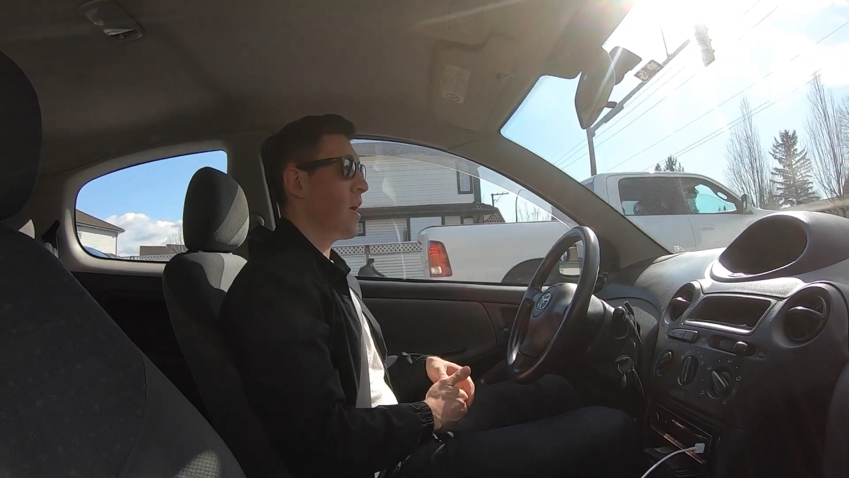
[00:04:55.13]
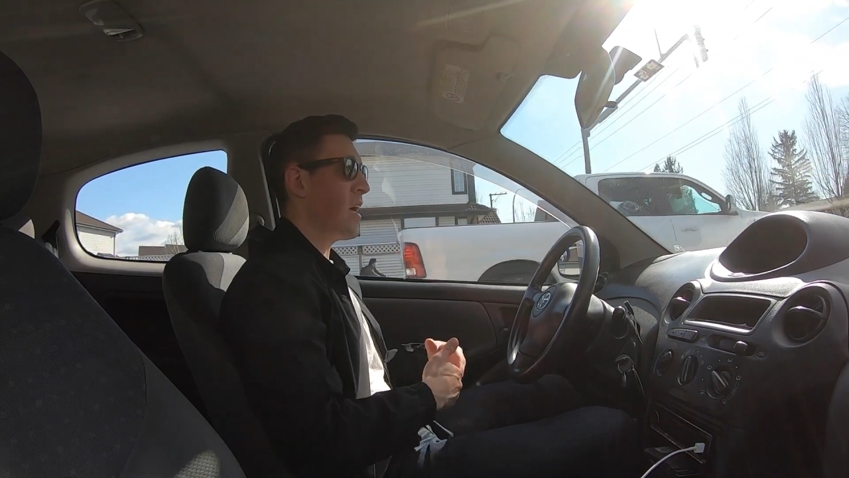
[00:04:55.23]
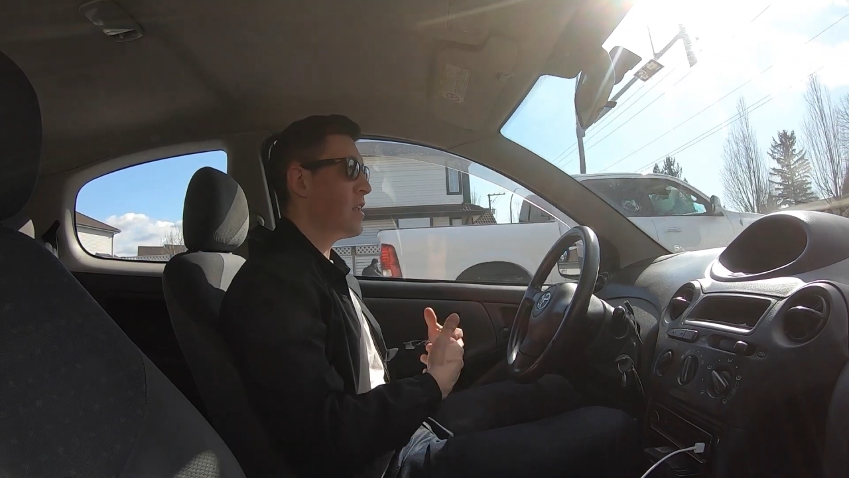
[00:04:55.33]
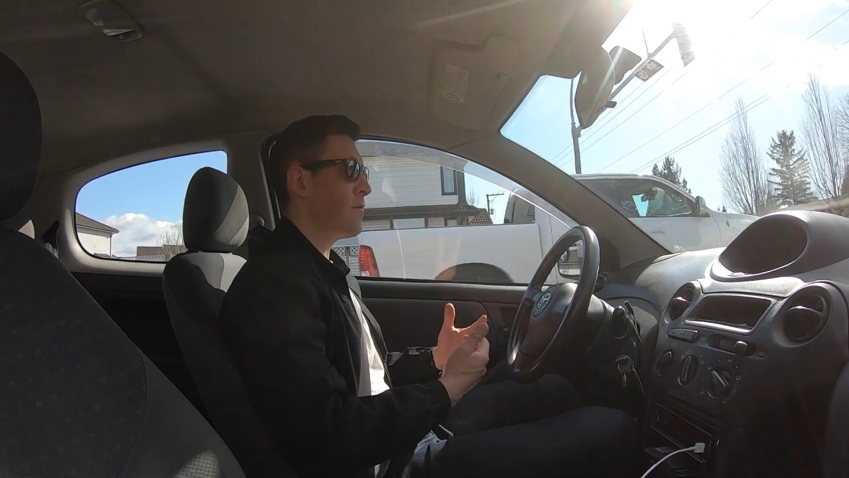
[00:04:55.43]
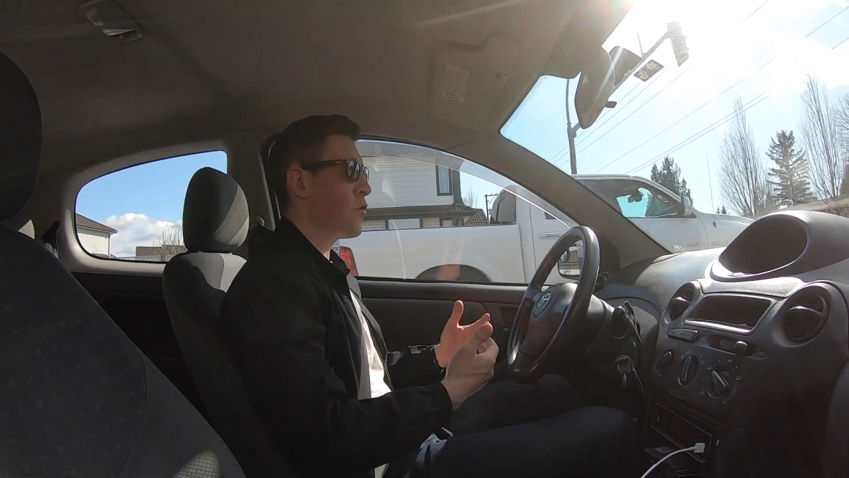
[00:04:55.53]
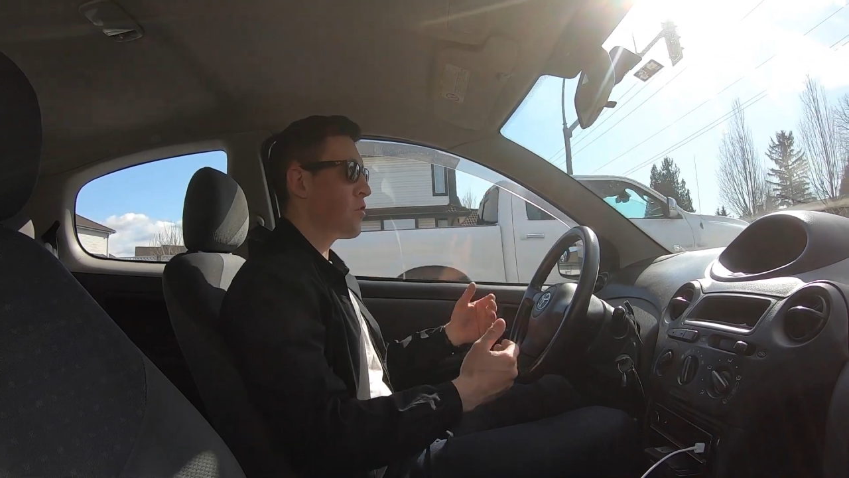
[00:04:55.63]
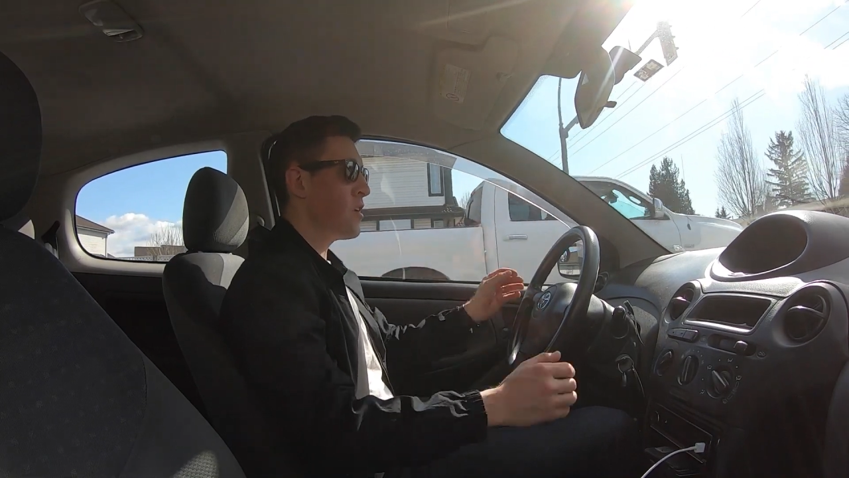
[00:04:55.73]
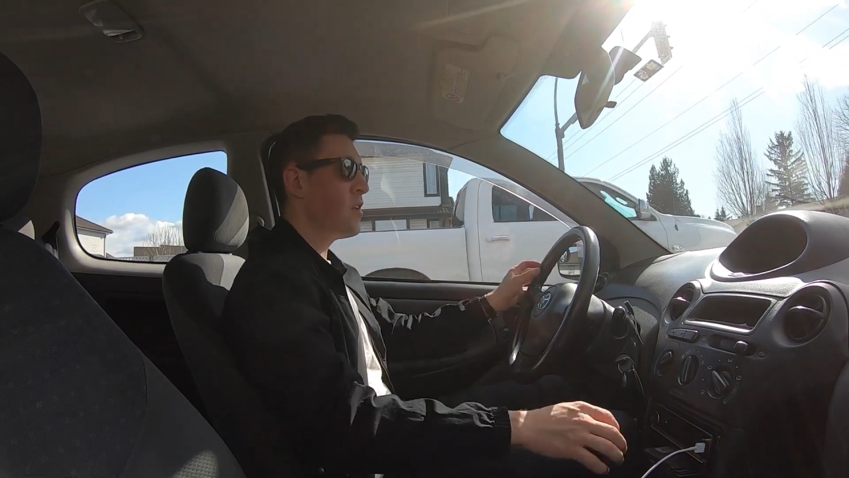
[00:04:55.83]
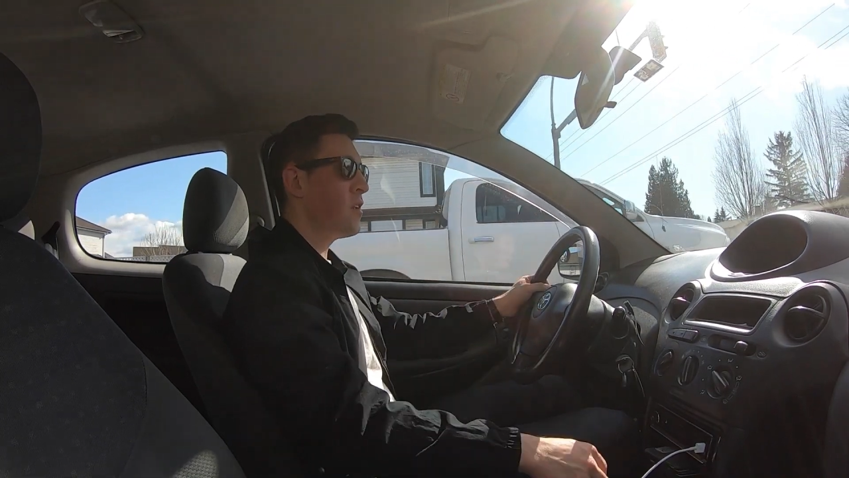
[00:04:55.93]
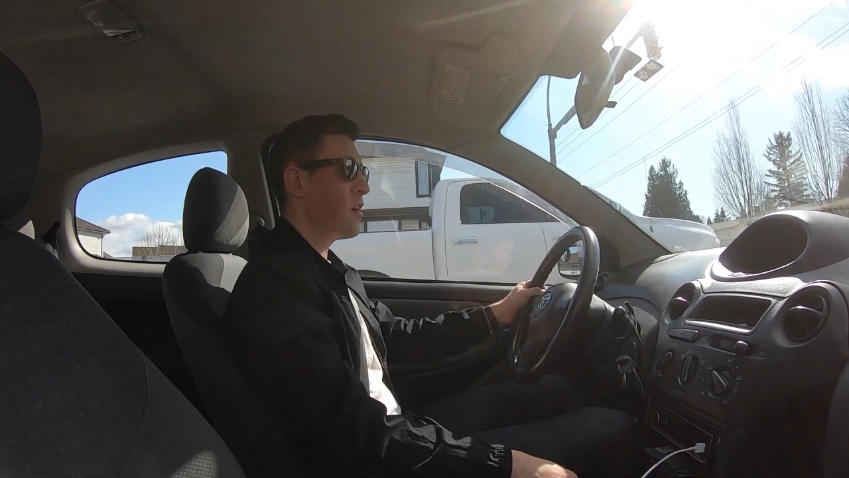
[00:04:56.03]
And if you're
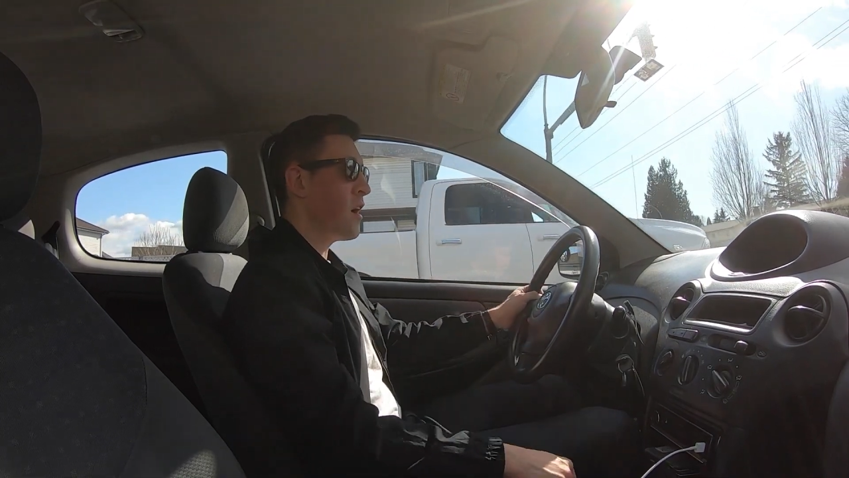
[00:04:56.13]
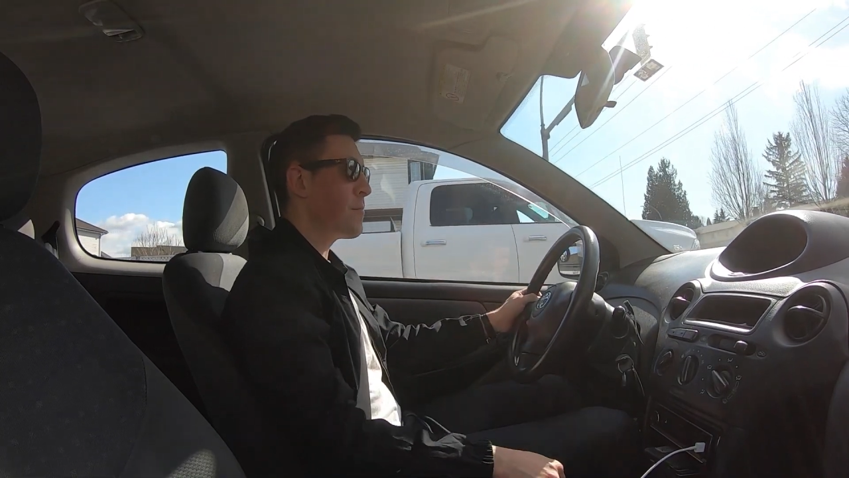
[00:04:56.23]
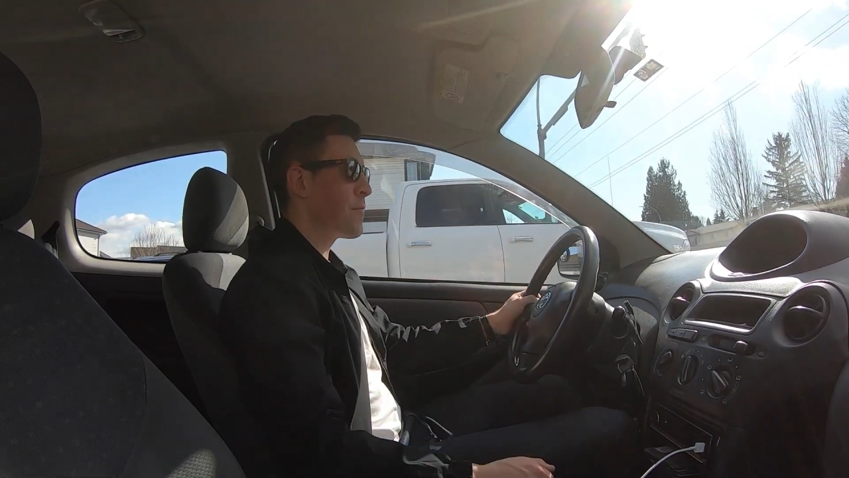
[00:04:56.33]
in a high